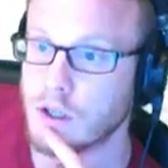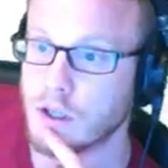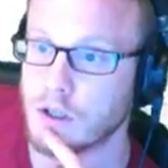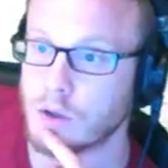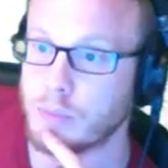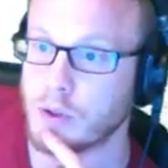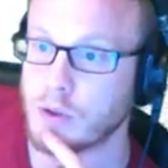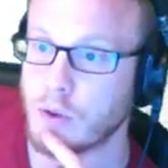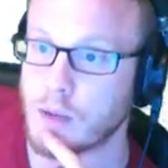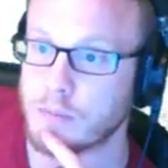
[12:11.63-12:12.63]
It'll pull
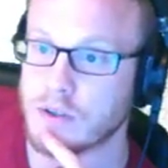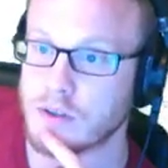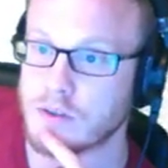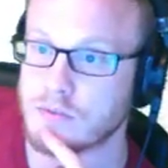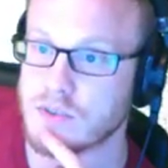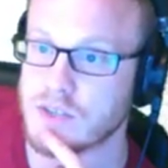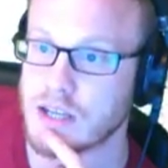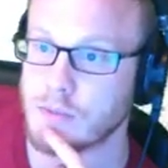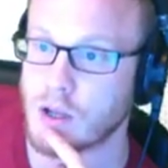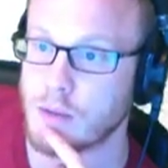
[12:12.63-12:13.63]
you up to
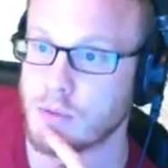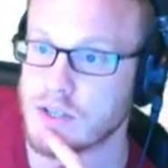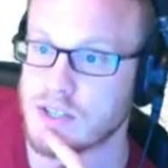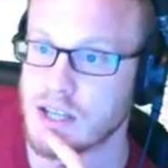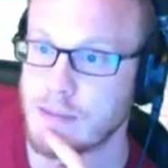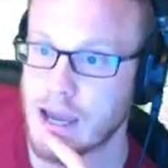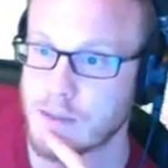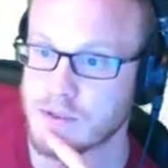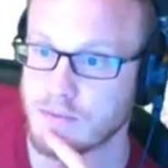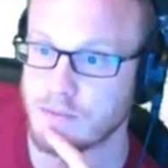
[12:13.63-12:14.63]
Steam Library, Steam
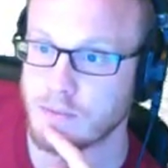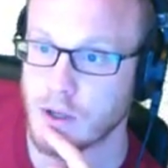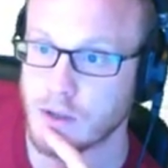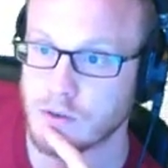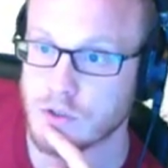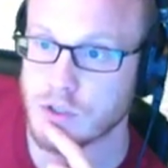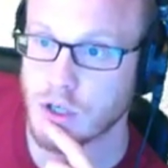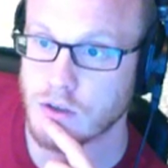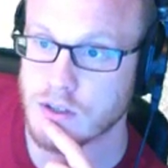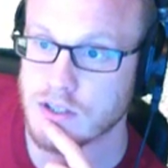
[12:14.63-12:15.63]
Apps, and show
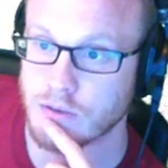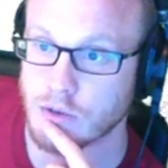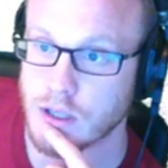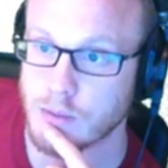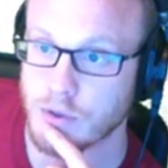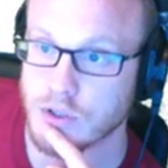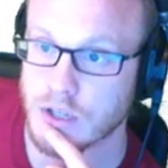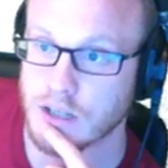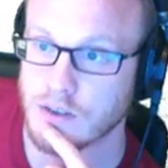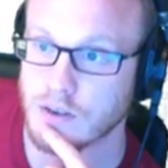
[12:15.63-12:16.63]
you this level kit
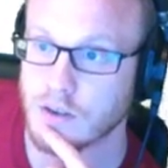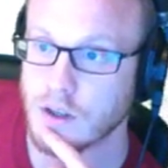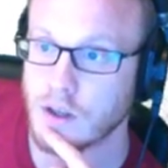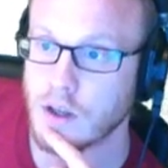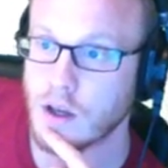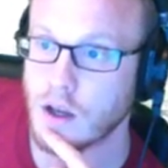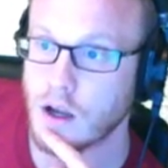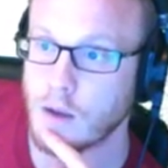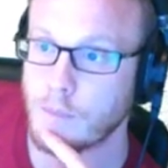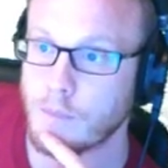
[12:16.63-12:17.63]
project.
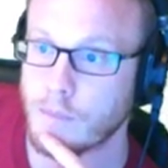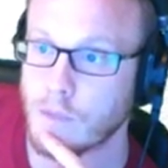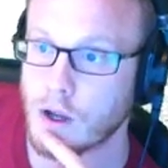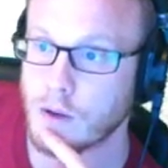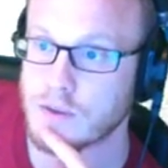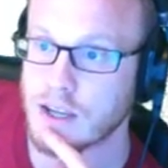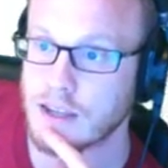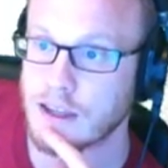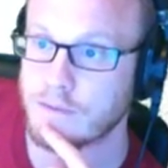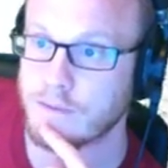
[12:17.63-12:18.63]
I would take
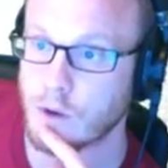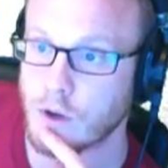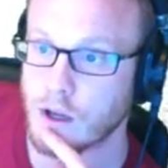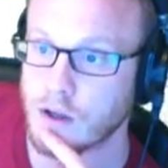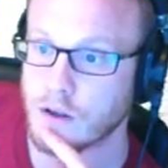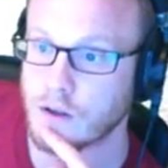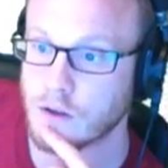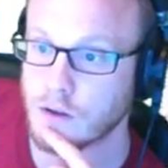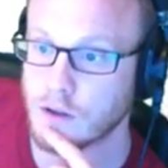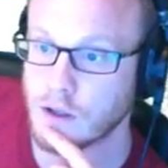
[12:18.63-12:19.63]
that folder
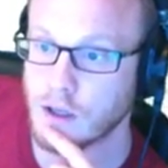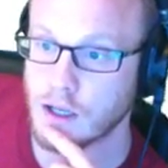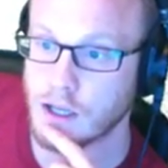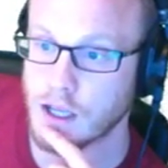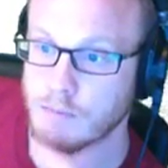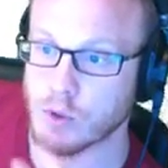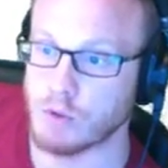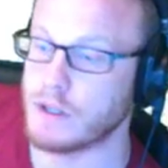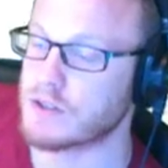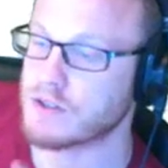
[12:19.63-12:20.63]
and
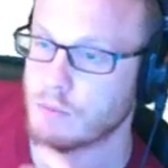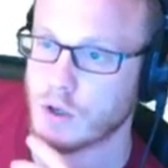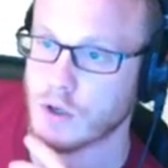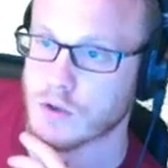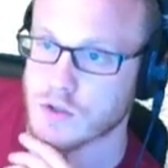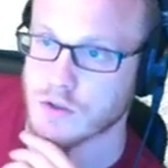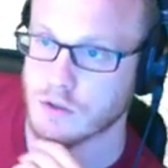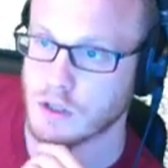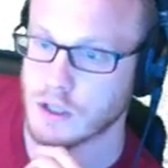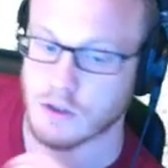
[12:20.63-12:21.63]
move it somewhere else
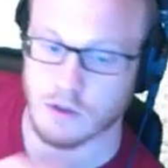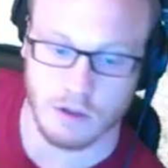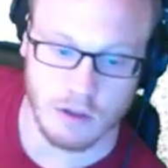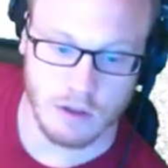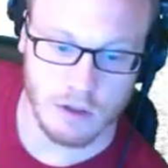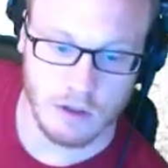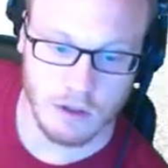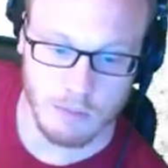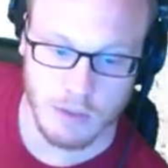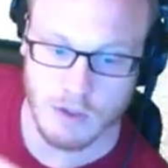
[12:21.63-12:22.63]
in your
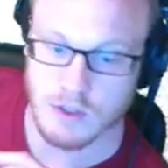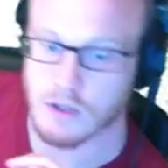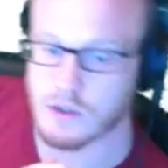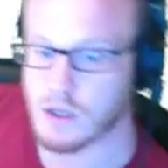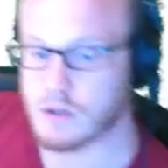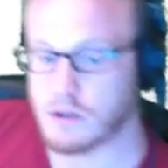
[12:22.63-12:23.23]
computer's user